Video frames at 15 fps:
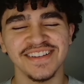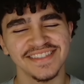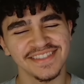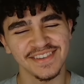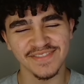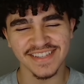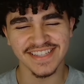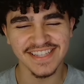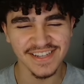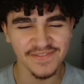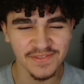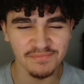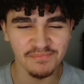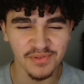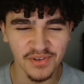They've
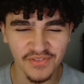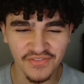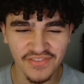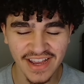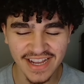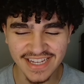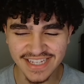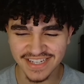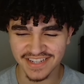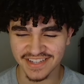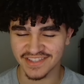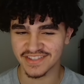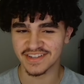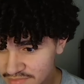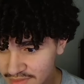achieved
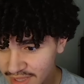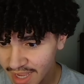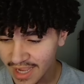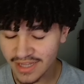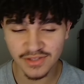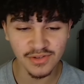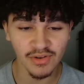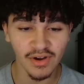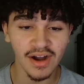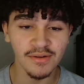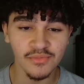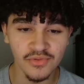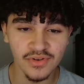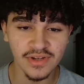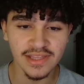perfection. And so
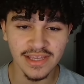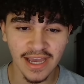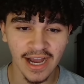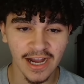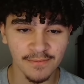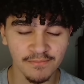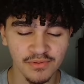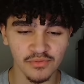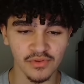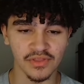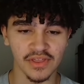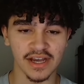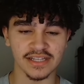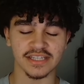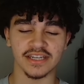I'm really happy with
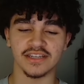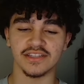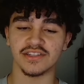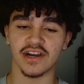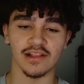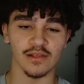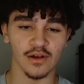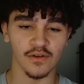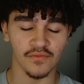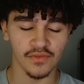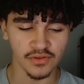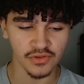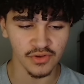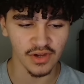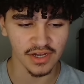that change. I love
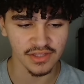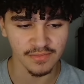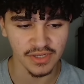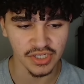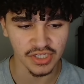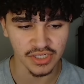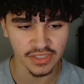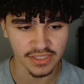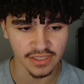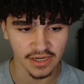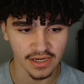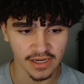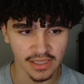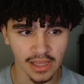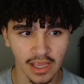the new animation
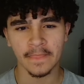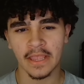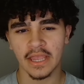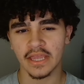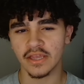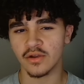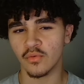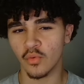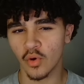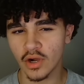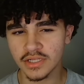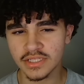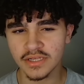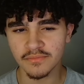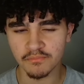style. It
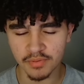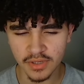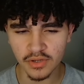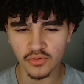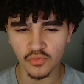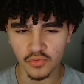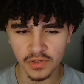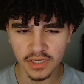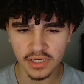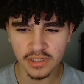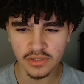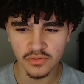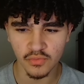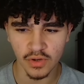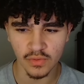was a bit
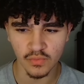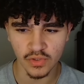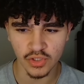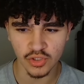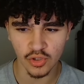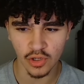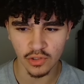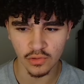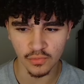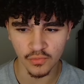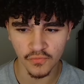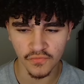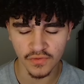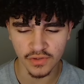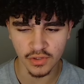weird when we saw
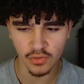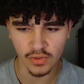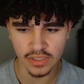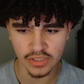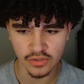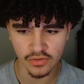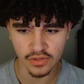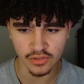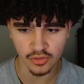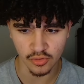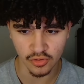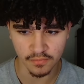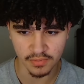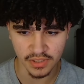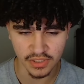Luffy going into the
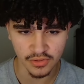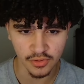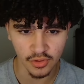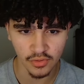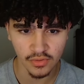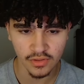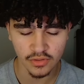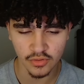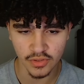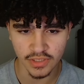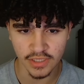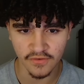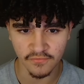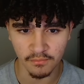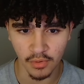torpedo to
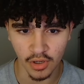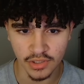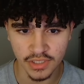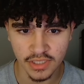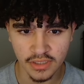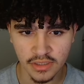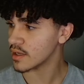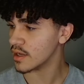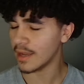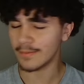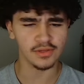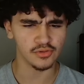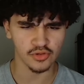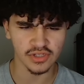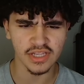save Bonnie. I
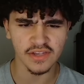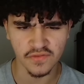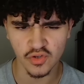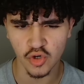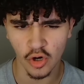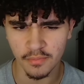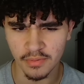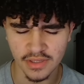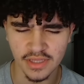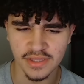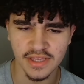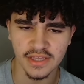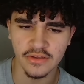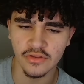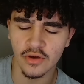mean, to save Chopper, and then
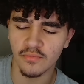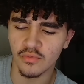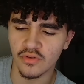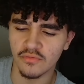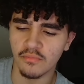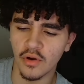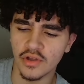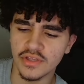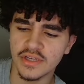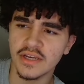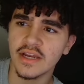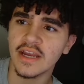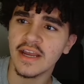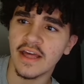he ended up with Bonnie.